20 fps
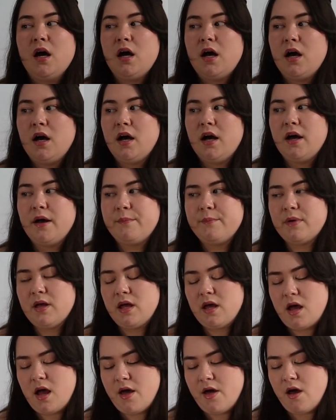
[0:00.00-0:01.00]
Um,
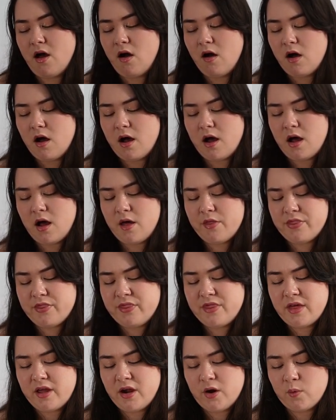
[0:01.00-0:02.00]

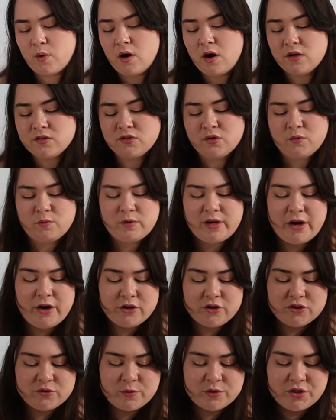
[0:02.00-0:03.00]
there were also
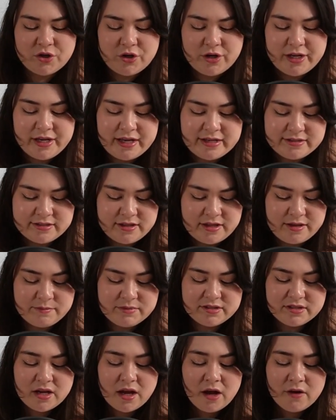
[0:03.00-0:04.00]
characters returning as
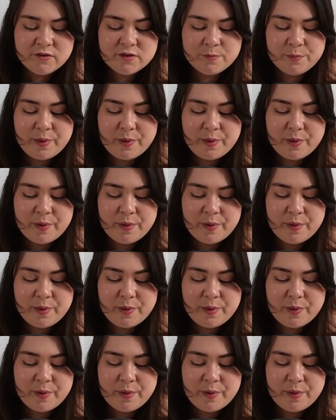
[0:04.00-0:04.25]
themselves,